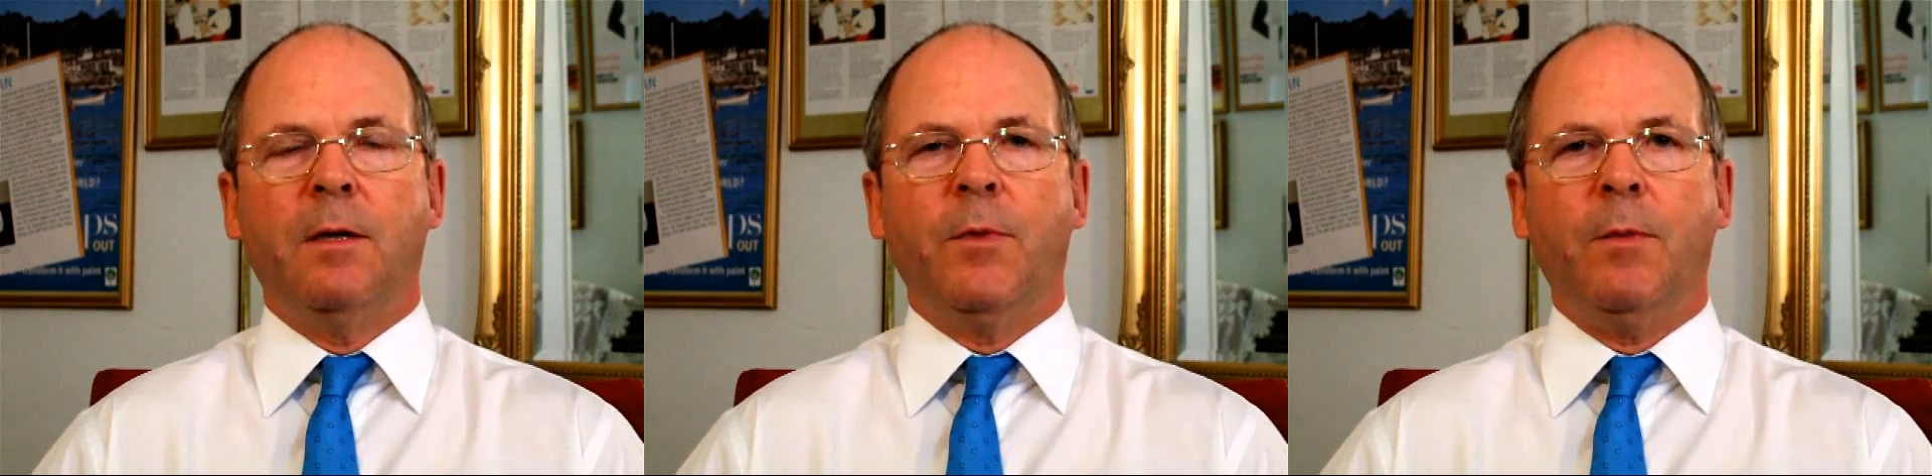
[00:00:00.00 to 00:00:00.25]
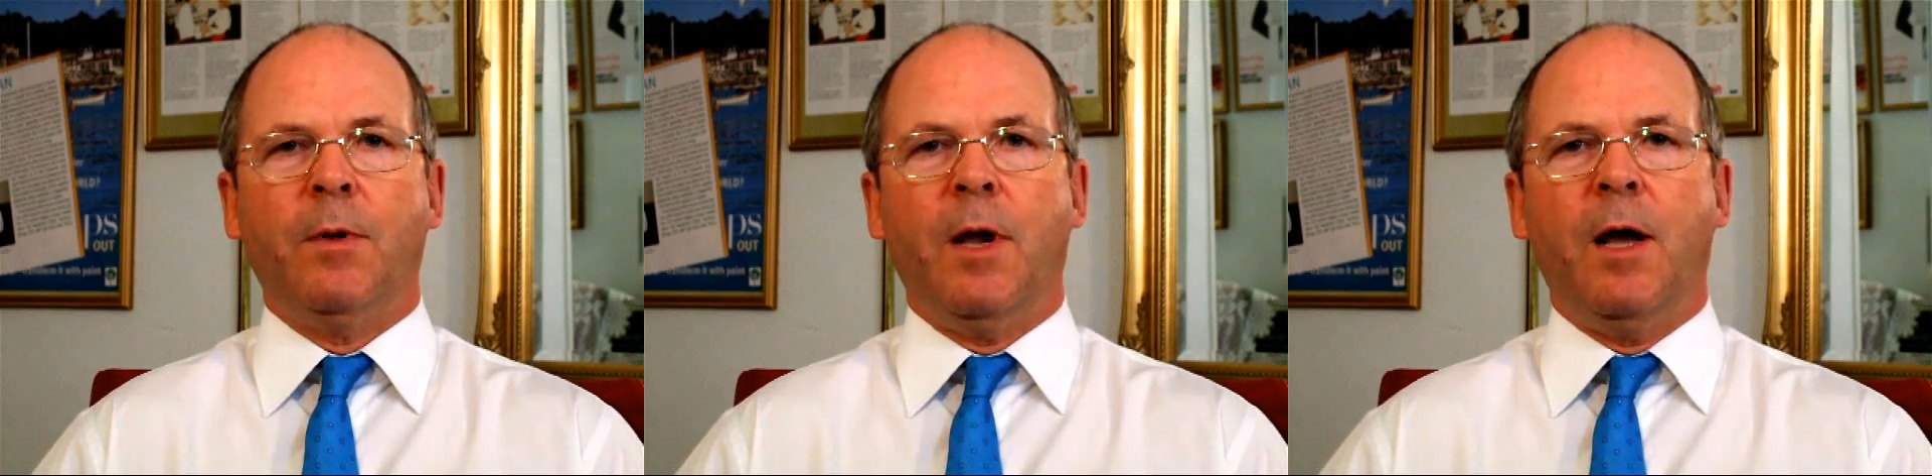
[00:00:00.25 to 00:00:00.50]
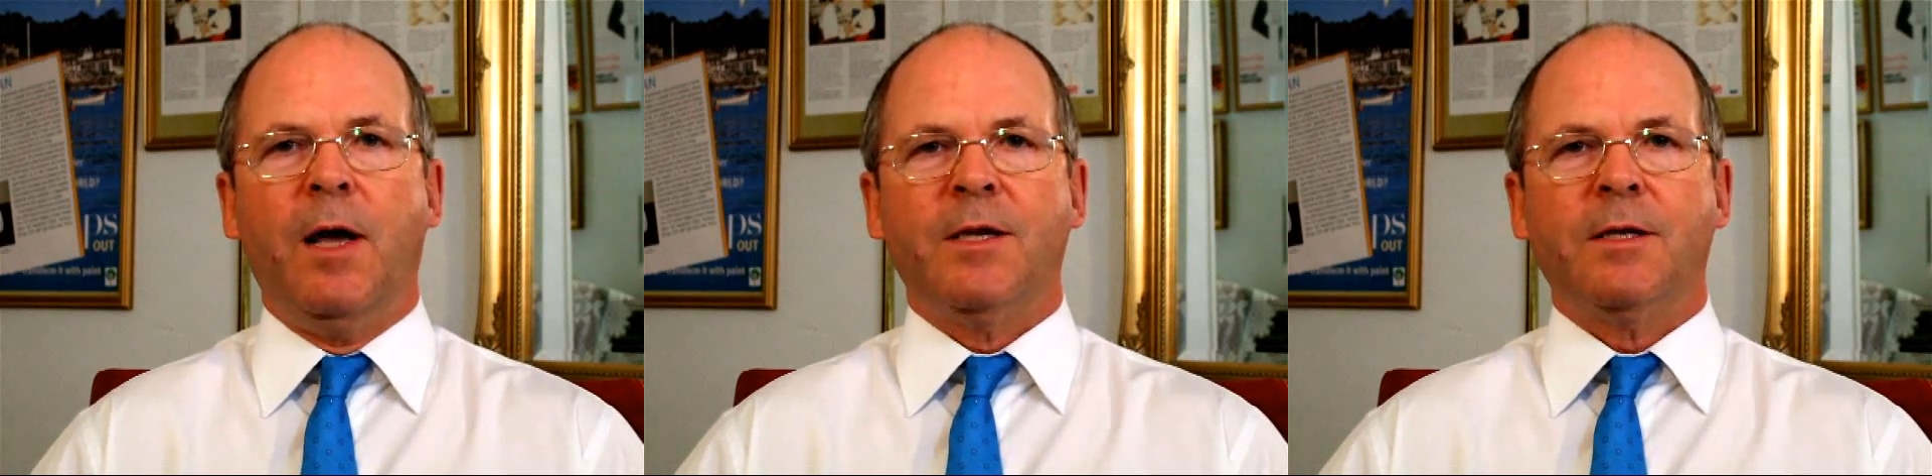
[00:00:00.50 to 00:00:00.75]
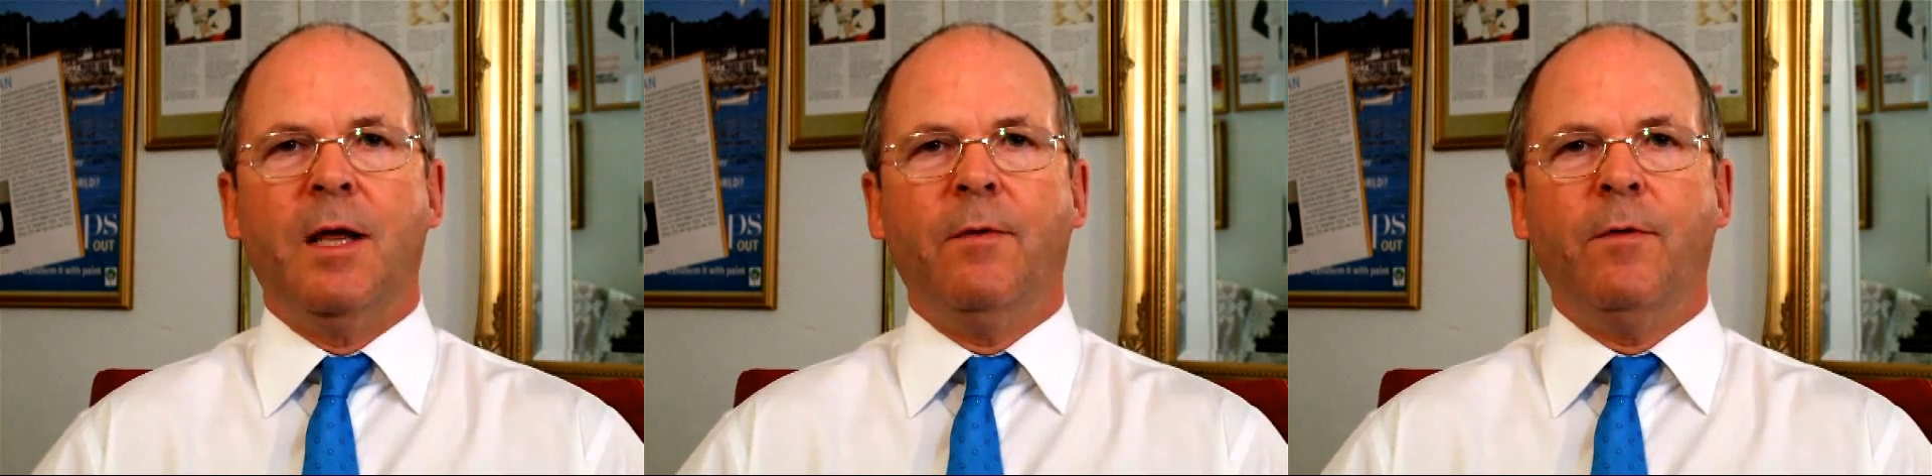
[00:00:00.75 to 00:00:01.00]
people at the
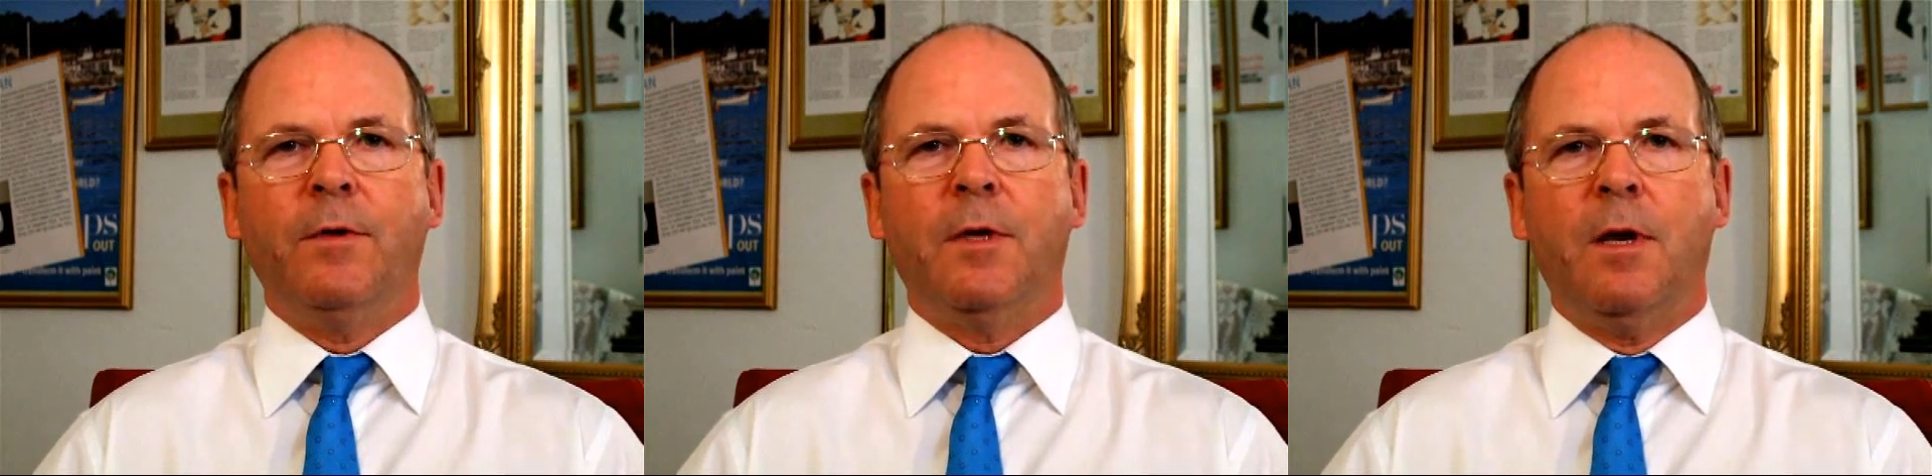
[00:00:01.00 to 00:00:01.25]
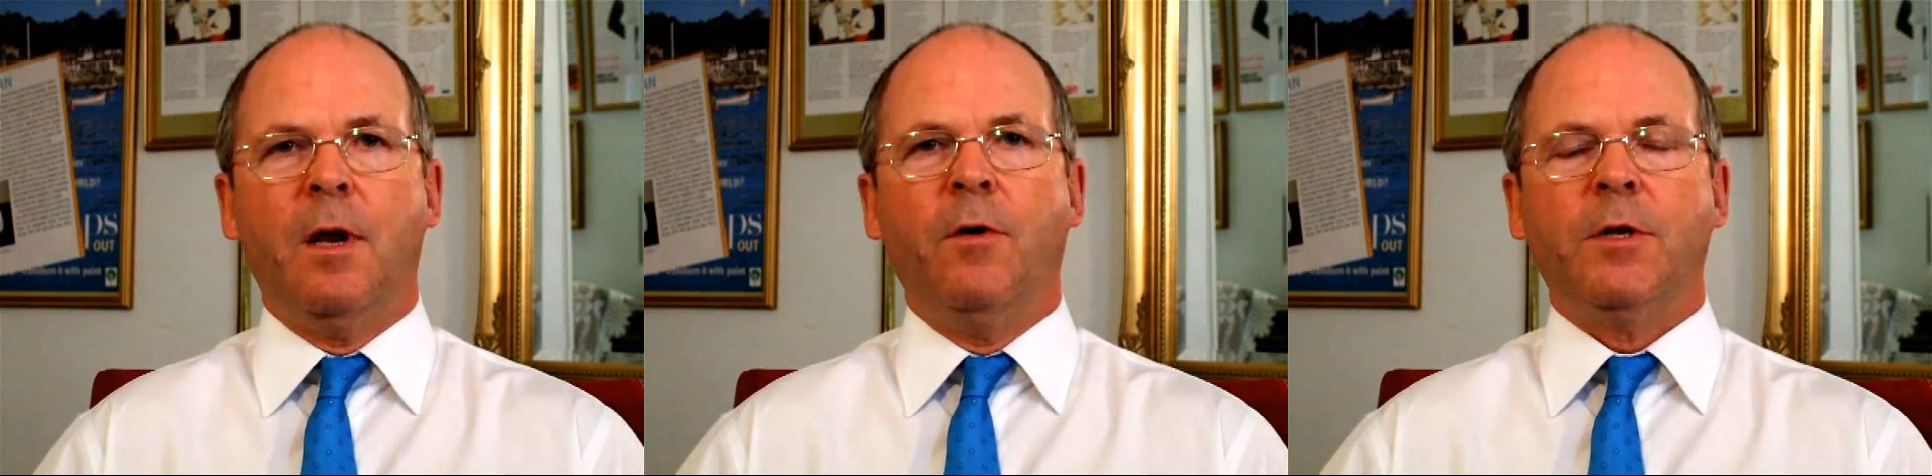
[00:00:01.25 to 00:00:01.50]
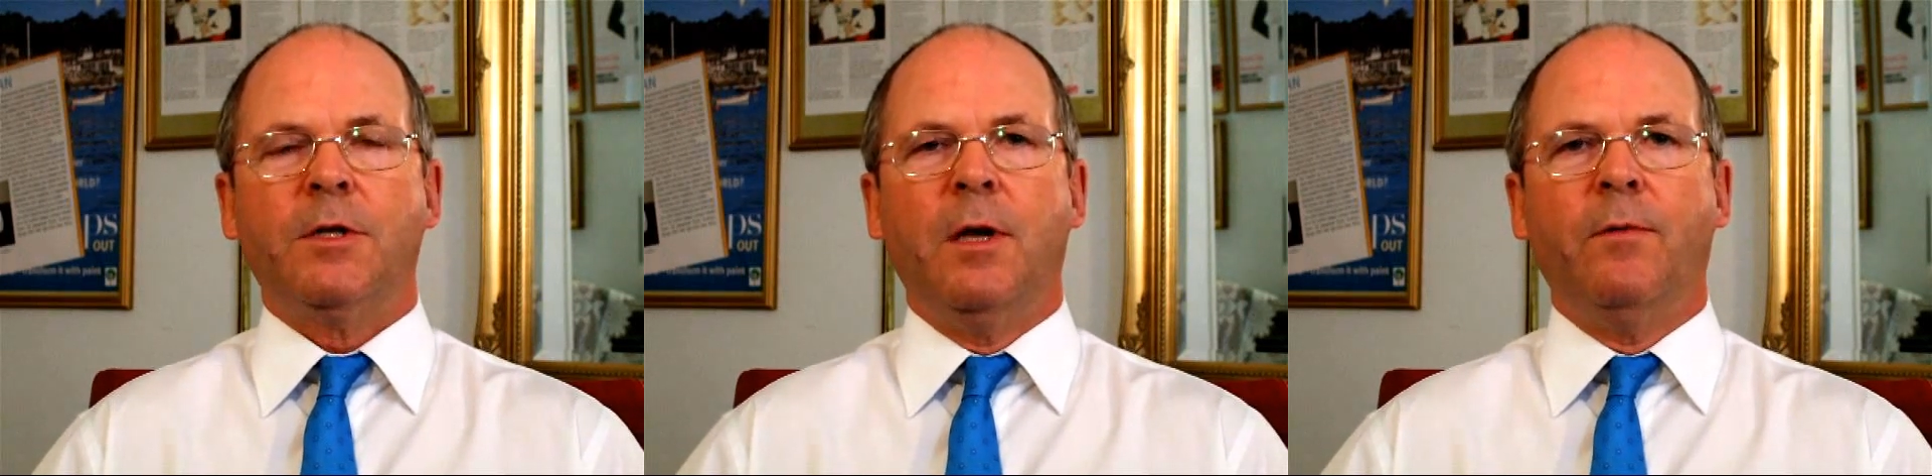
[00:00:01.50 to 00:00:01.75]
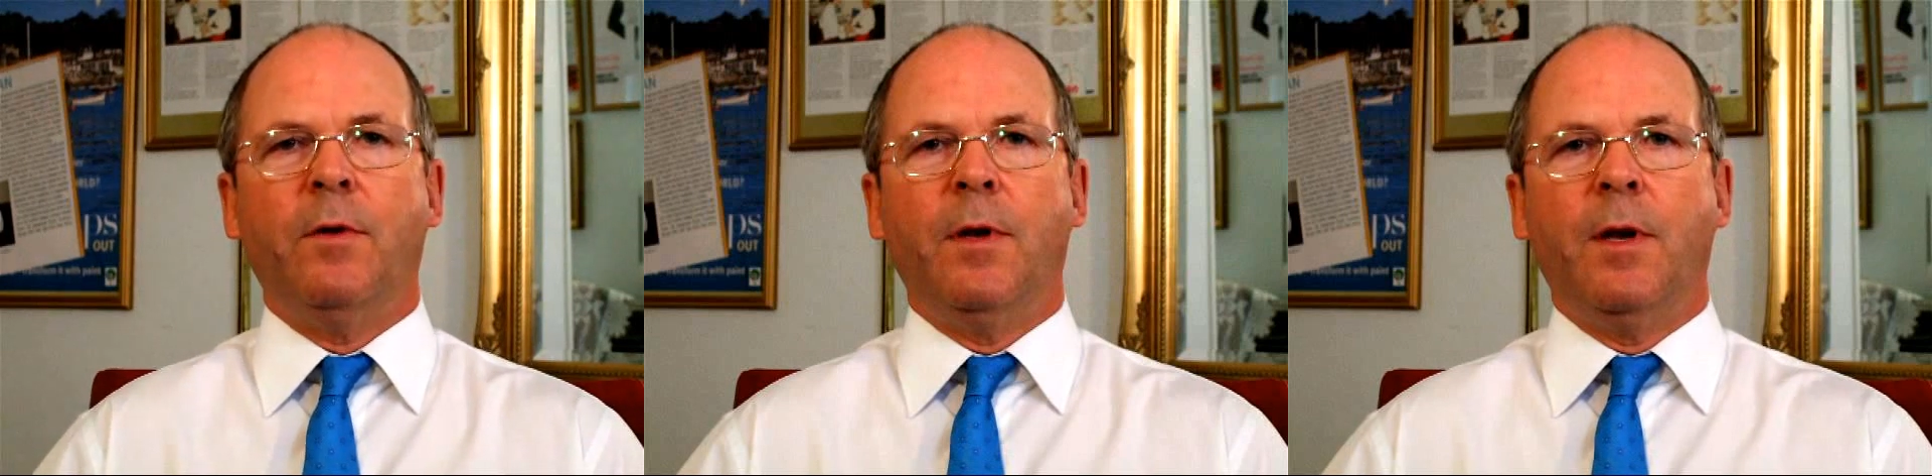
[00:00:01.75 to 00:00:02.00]
highest level to the lowest
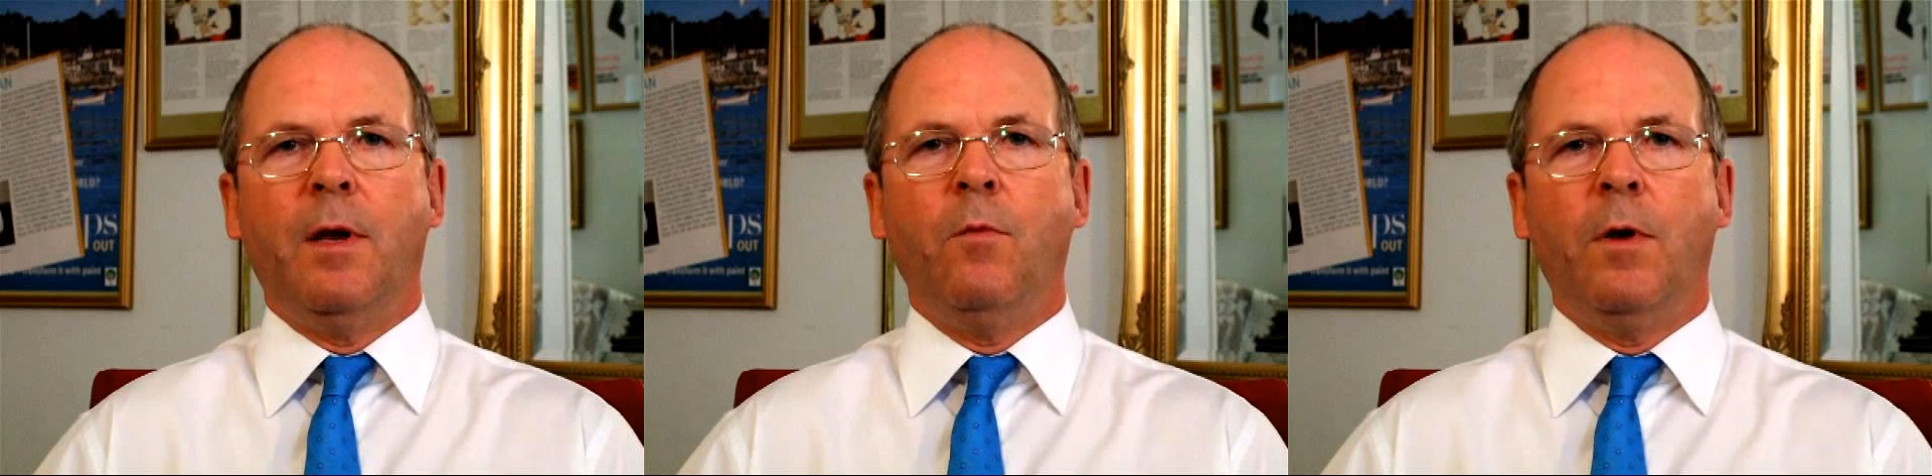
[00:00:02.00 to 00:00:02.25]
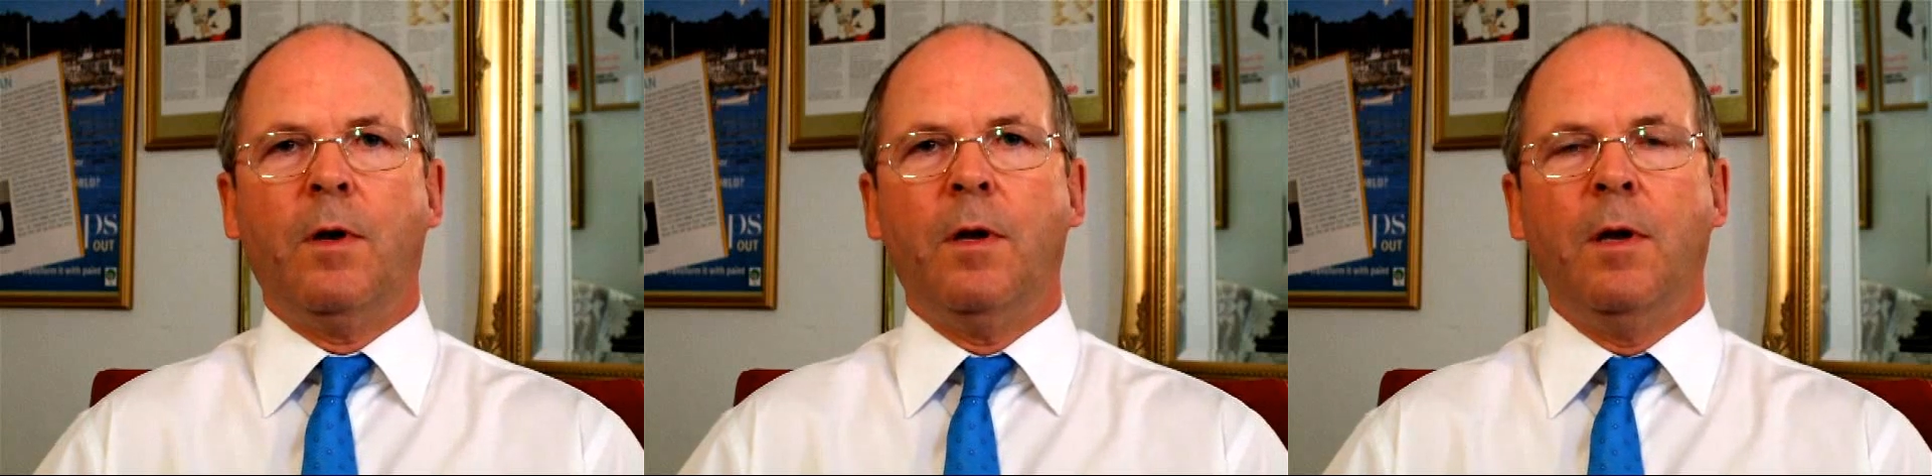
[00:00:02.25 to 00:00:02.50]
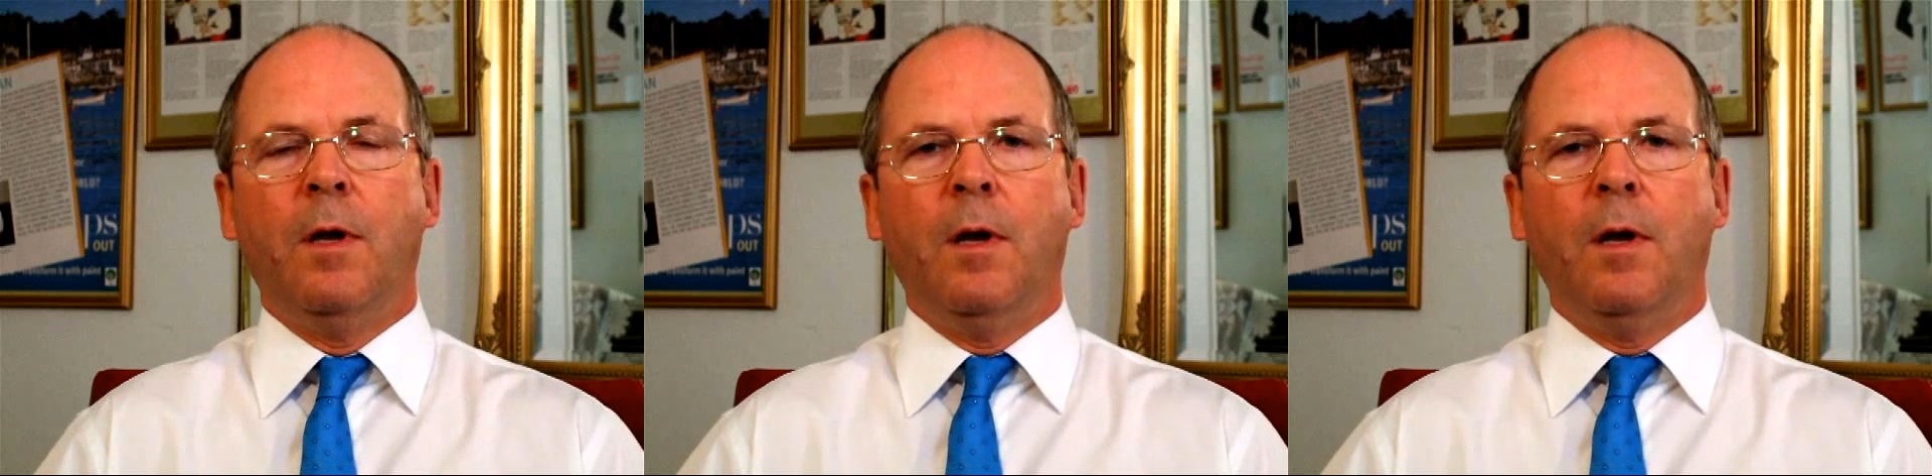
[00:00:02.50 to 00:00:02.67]
level, and I work